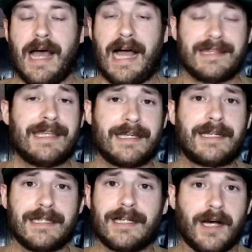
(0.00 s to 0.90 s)
I think
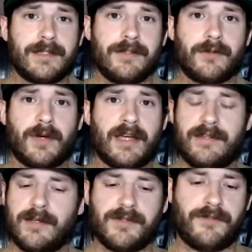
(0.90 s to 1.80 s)
it could have gone either way. I
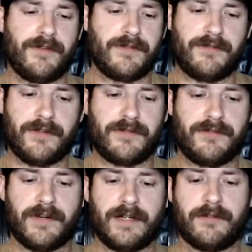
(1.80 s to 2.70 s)
think it was a 50-50
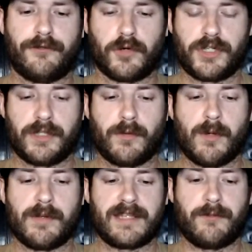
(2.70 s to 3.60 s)
fight. Unfortunately,
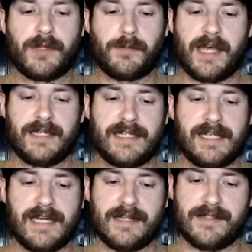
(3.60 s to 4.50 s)
we went with Pani
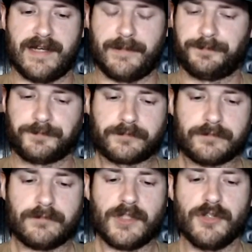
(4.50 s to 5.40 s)
Kianzad,
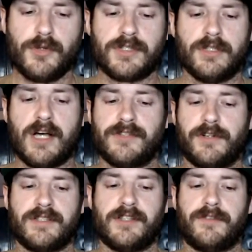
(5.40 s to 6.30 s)
so it's a loss
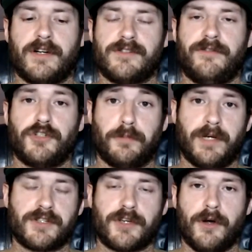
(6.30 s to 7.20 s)
for us as far as official
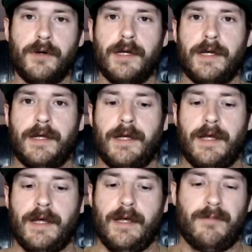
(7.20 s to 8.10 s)
picks go.
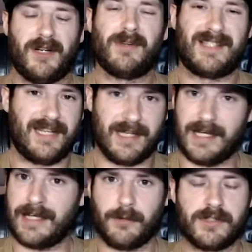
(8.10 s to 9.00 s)
But it
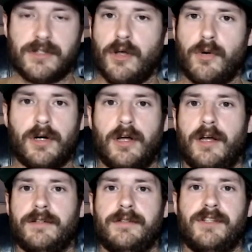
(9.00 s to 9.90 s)
was lower
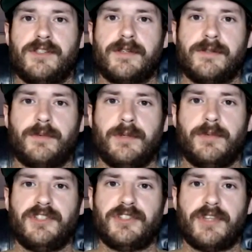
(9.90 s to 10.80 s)
on just because
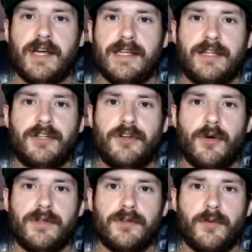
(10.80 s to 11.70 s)
we just thought it could
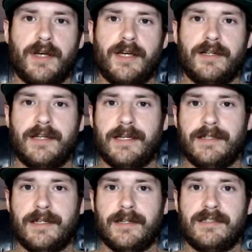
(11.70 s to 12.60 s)
go either way
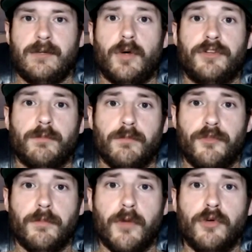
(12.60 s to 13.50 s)
and didn't want
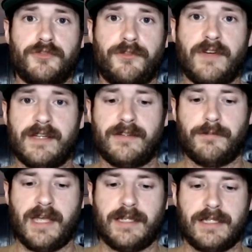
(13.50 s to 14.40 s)
the most faith
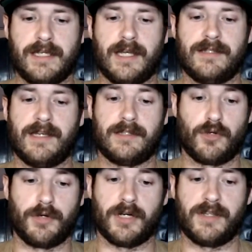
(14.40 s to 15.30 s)
in Pani Kianzad.
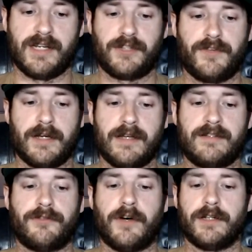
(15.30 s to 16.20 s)
Going on to the next fight,
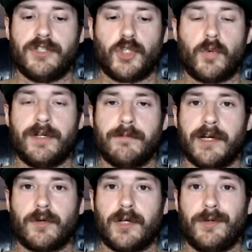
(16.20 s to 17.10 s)
Tufan and Jaqui,
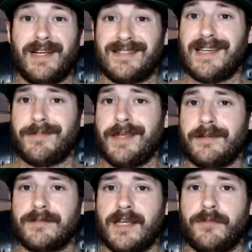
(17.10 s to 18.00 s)
Mike Rodriguez, same
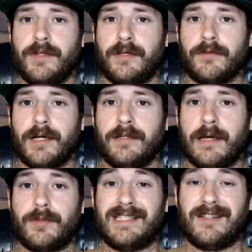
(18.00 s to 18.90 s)
thing, right?
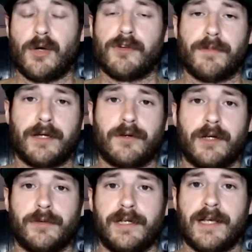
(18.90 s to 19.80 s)
We did go with Mike
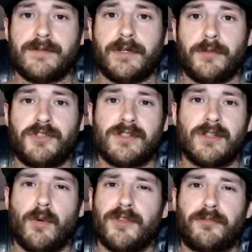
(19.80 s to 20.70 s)
Rodriguez, but it was just
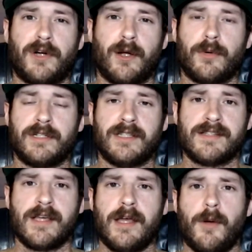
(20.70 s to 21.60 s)
low on the priority
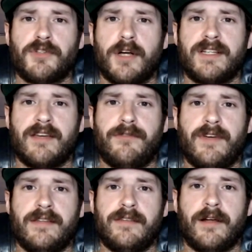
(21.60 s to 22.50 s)
list. It was hard to get
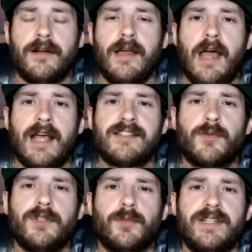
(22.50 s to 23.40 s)
faith there. I guess
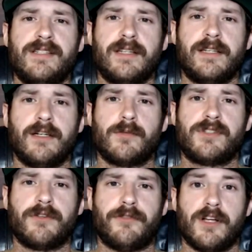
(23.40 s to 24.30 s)
the real reasoning here
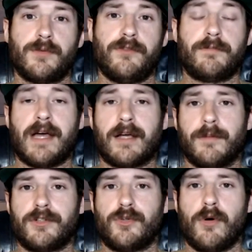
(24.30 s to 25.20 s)
was Tufan's moving back
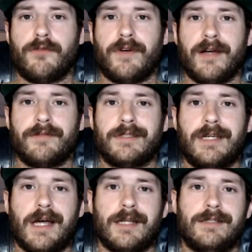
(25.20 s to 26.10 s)
up to 205, and
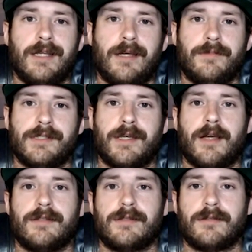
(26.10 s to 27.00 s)
goddamn, this
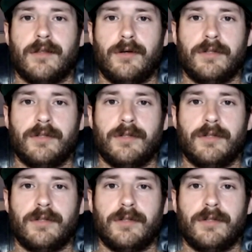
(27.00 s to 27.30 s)
guy's slow.